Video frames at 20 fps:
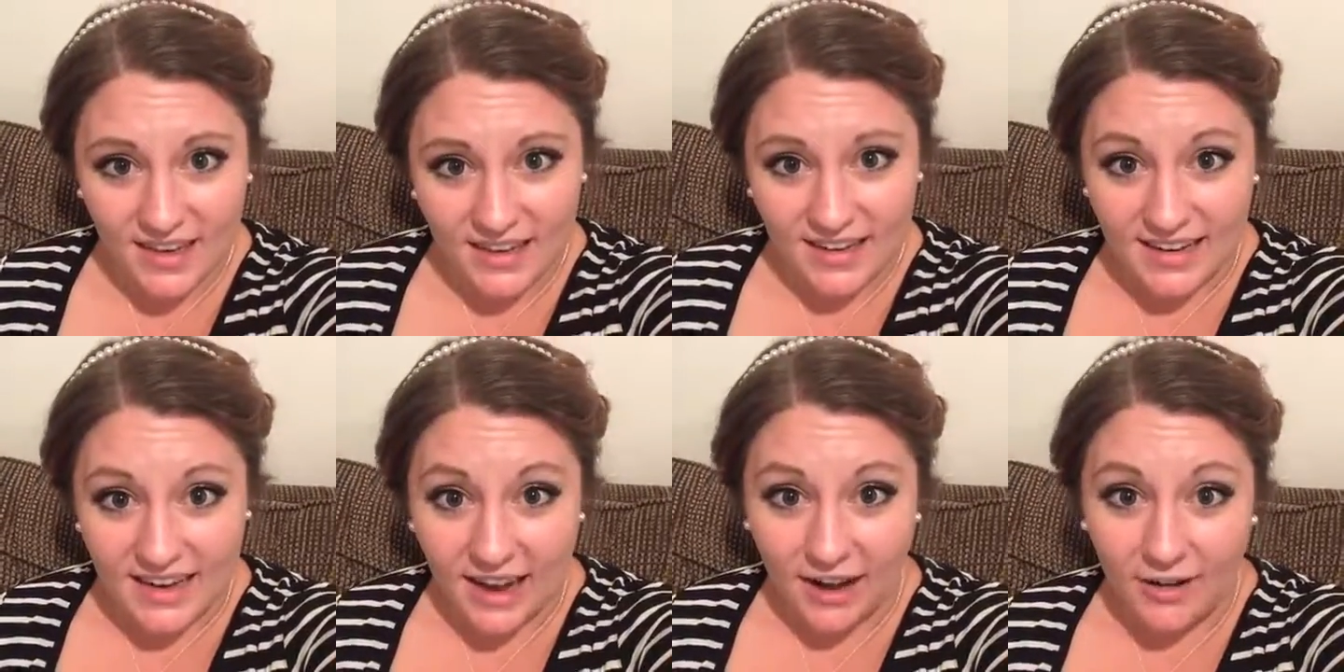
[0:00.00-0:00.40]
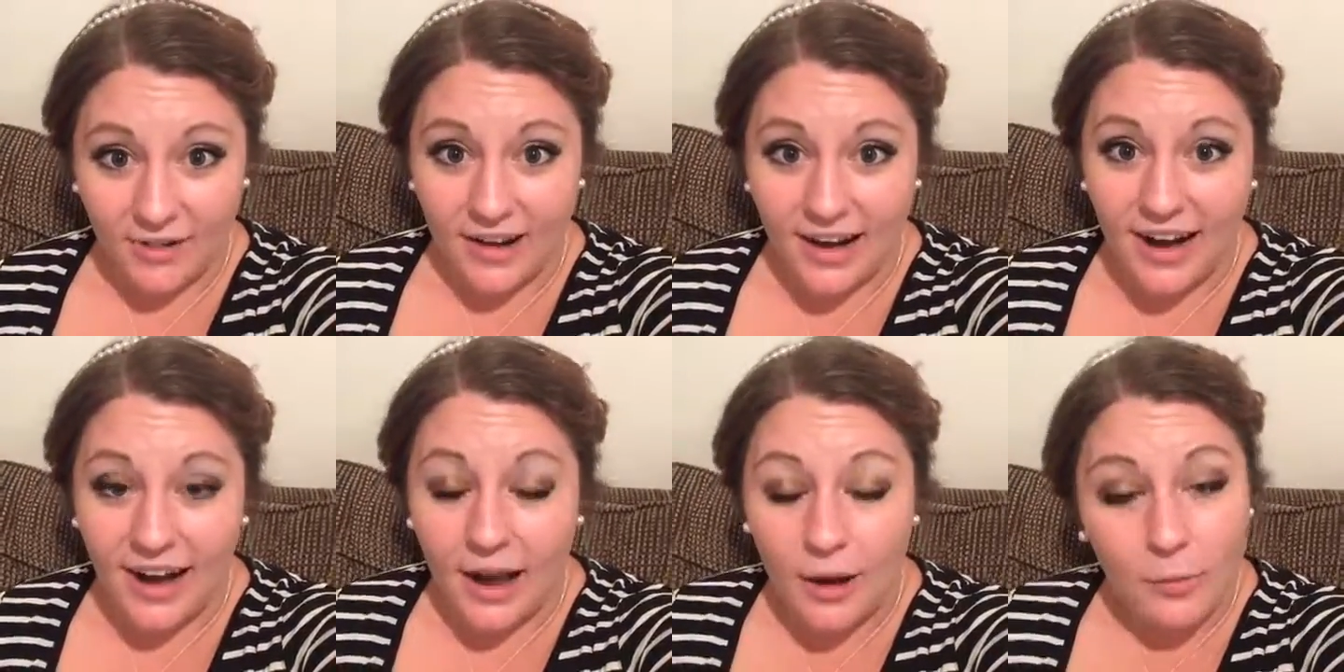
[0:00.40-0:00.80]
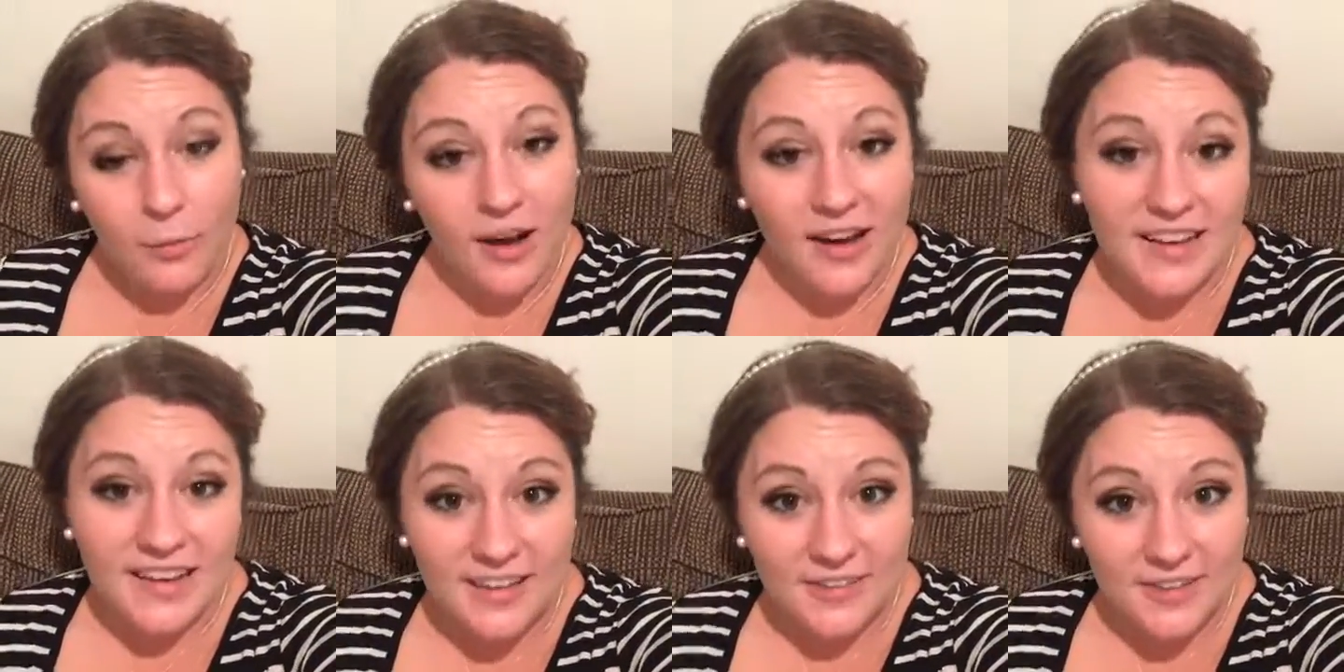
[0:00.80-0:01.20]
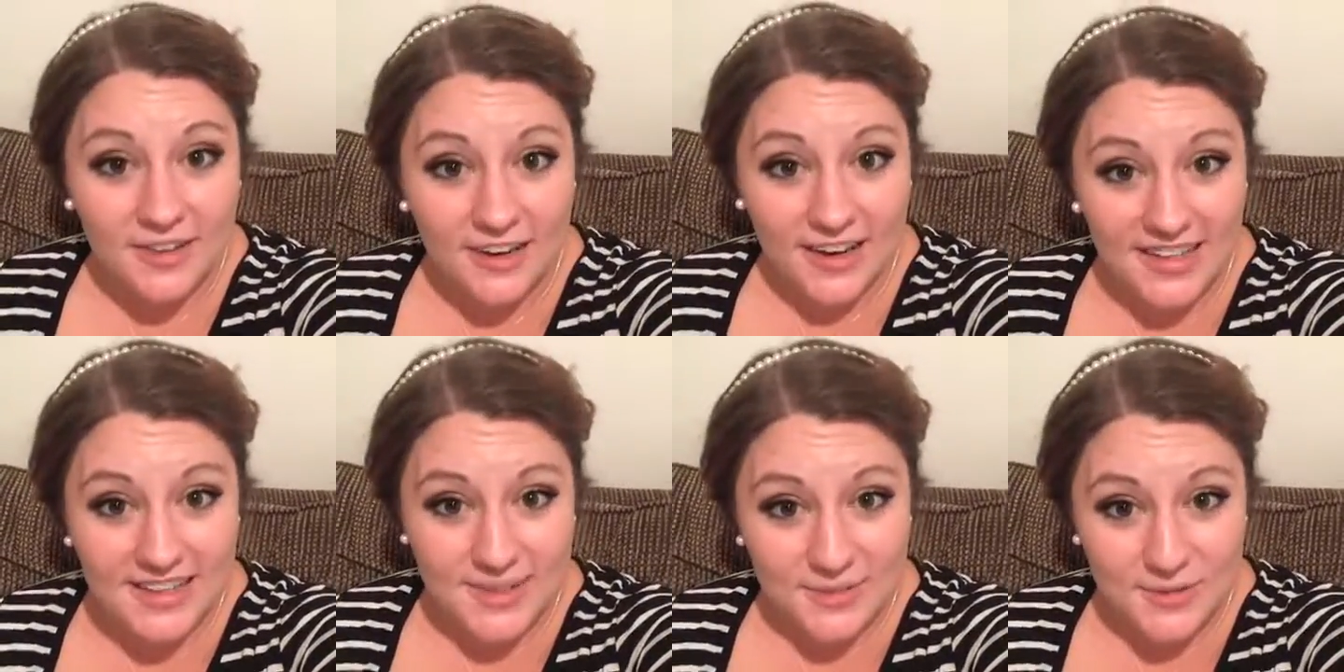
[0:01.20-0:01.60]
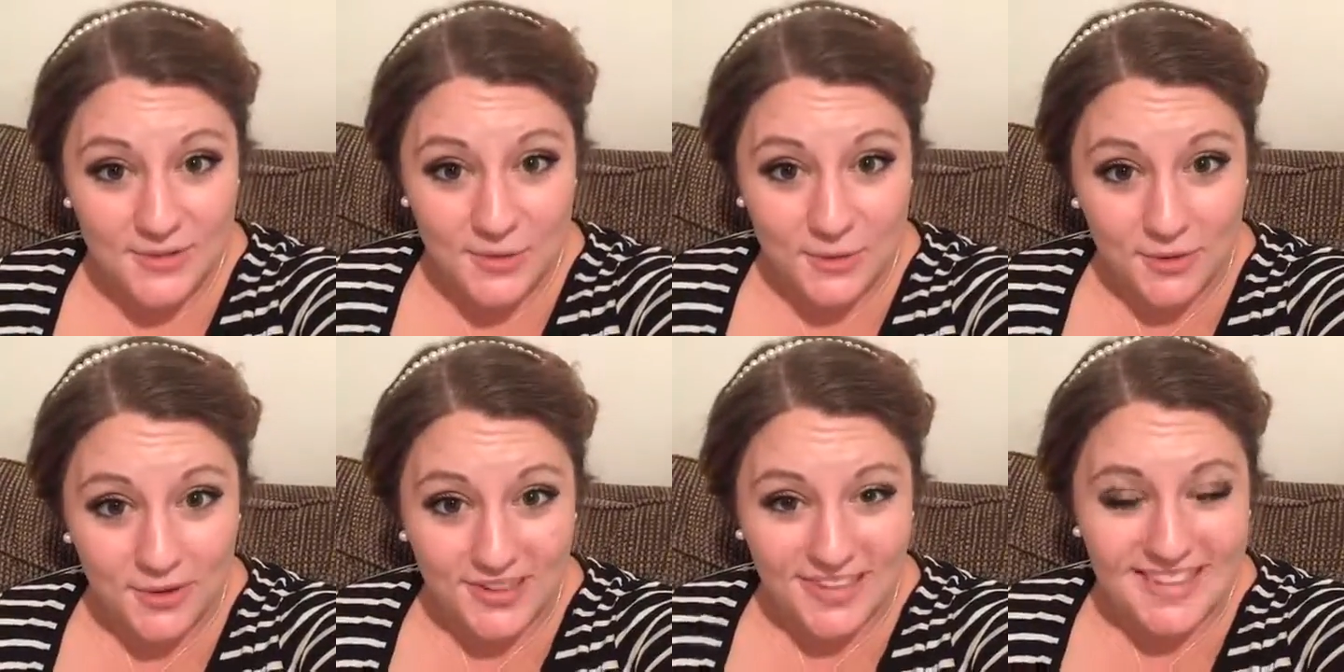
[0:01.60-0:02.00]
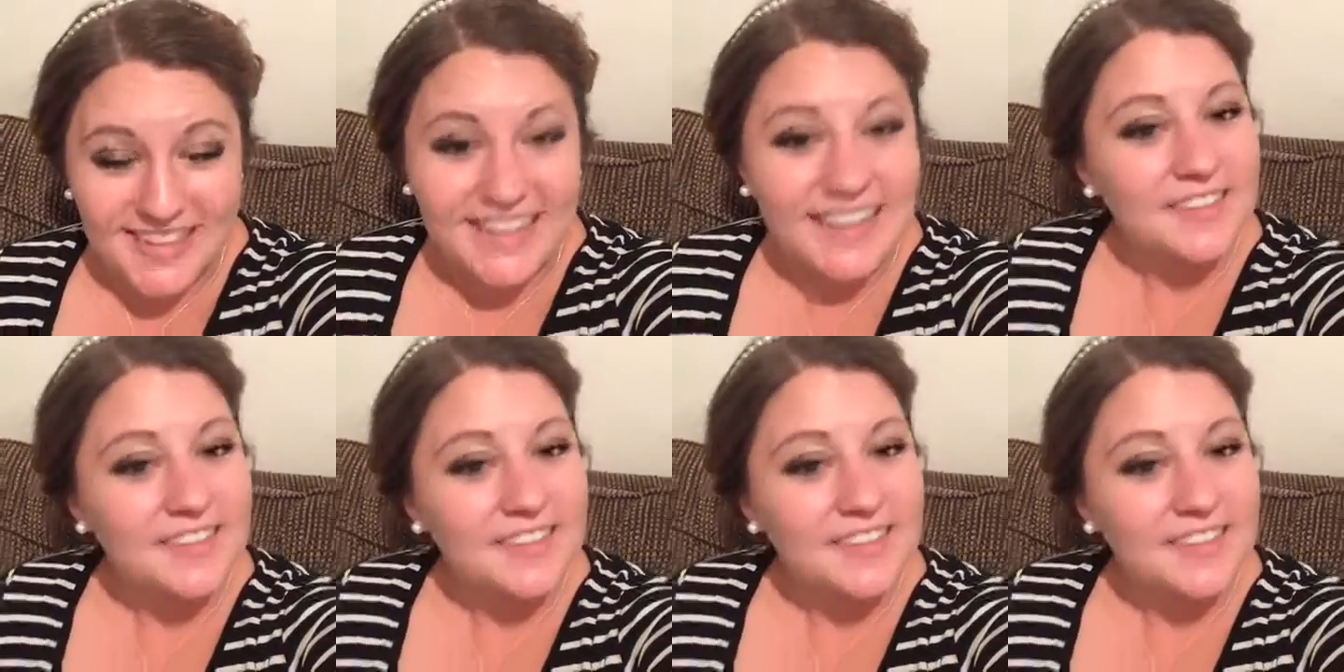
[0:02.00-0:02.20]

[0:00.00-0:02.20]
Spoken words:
Now, I want to give you guys some tools.